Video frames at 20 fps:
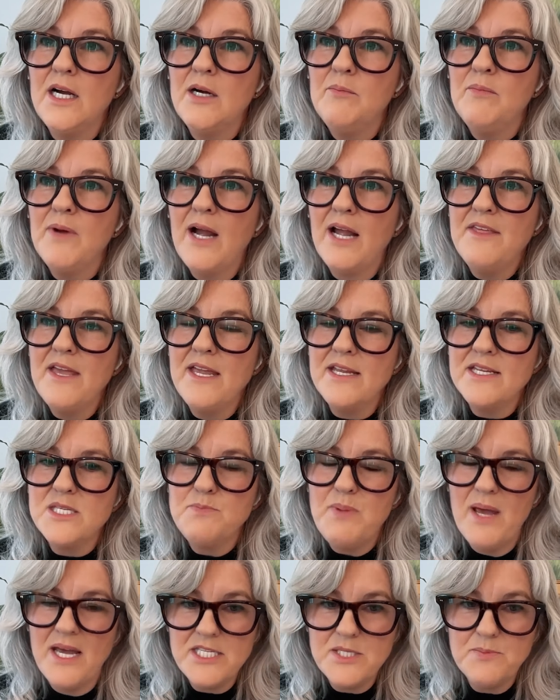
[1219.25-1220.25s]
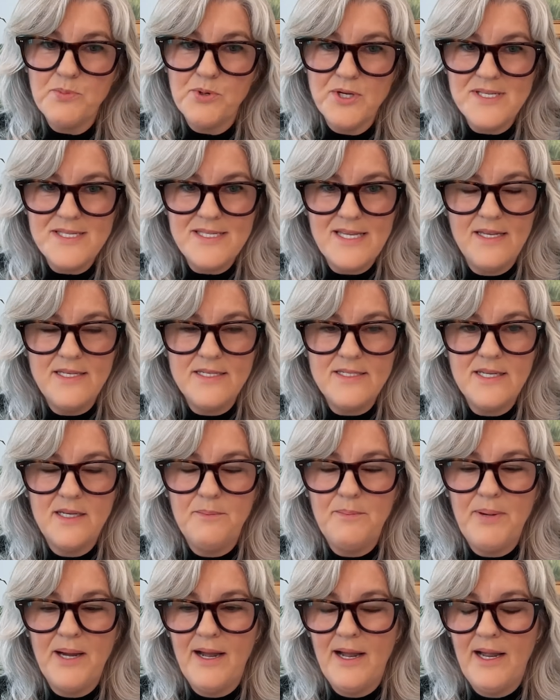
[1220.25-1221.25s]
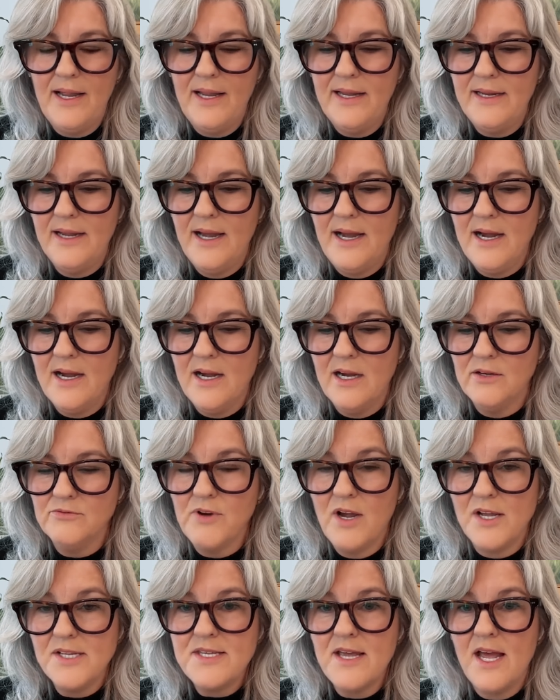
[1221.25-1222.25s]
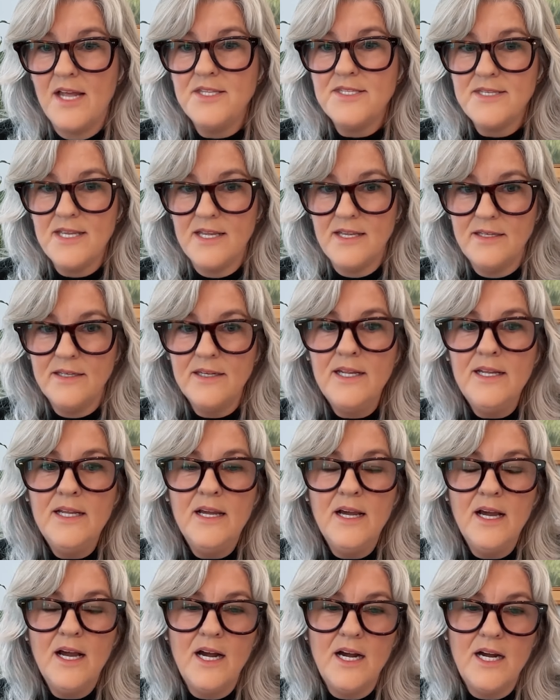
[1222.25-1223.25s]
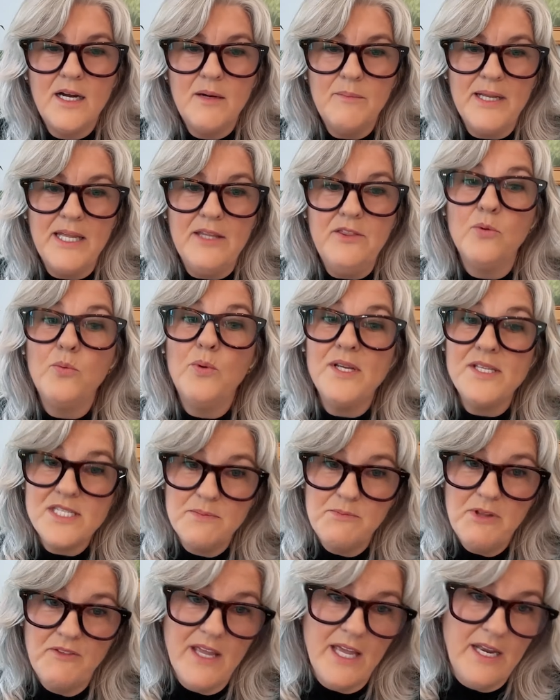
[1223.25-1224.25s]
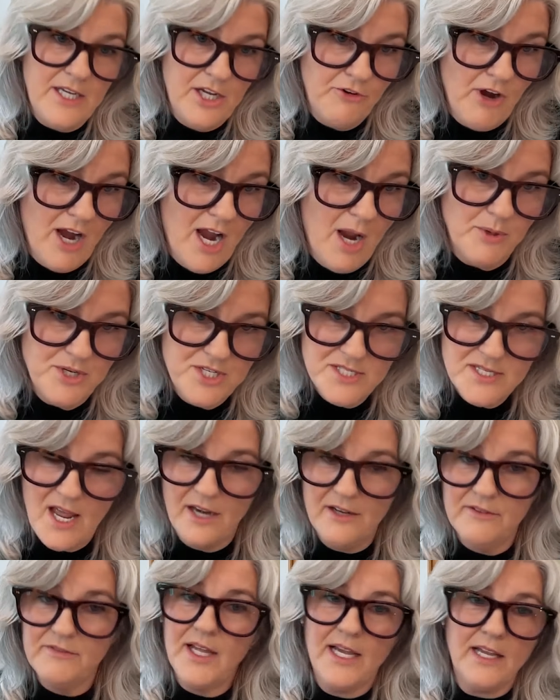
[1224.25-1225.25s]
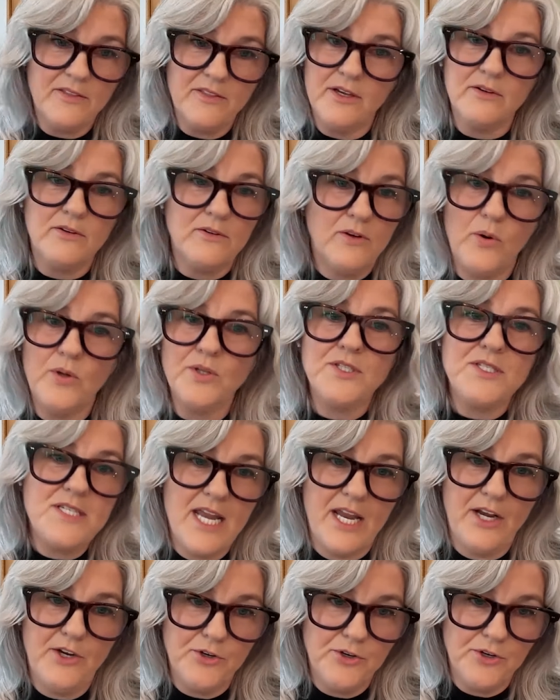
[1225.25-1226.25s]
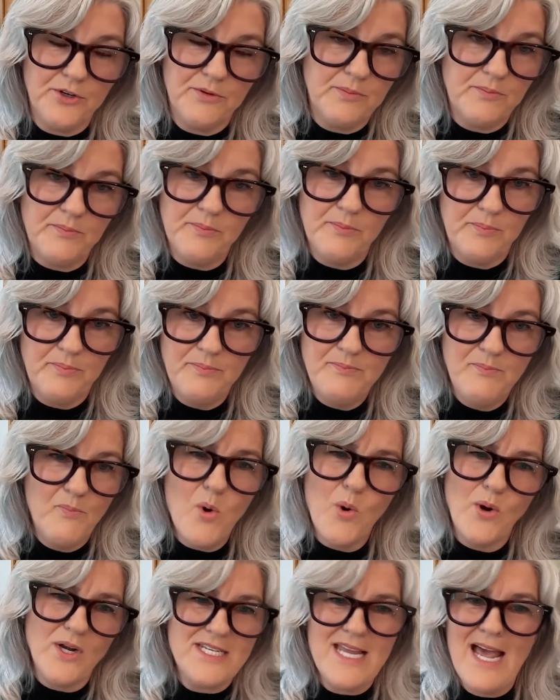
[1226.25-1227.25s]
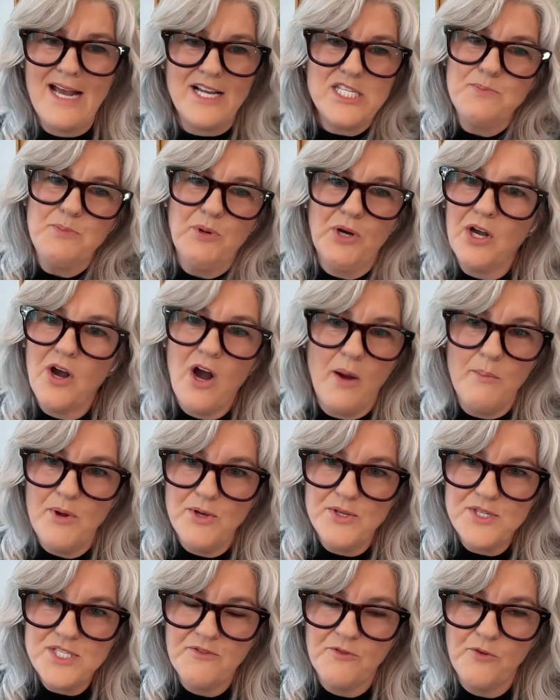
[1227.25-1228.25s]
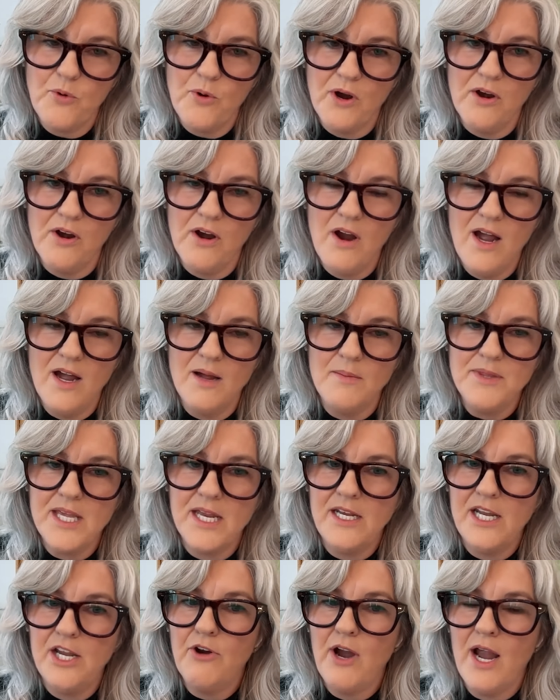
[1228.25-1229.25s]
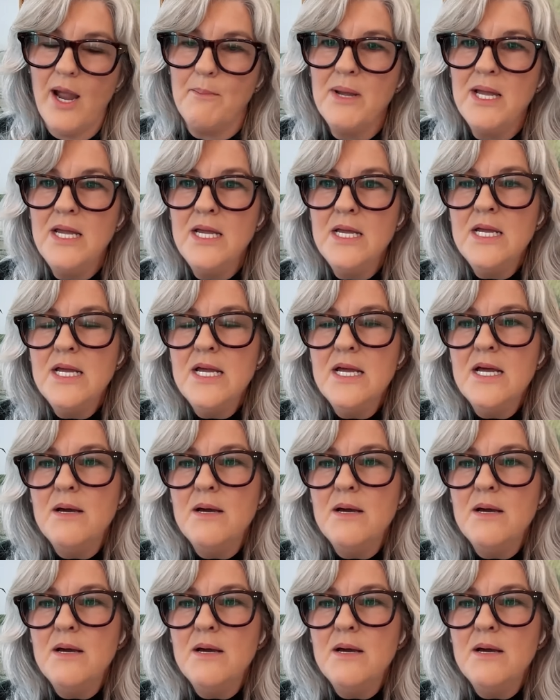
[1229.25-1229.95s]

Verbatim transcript: um, I think is best presented by uh, Russ Hudson um, in The Wisdom of the Enneagram, which is kind of like the gold standard, more textbook almost for um, the Enneagram.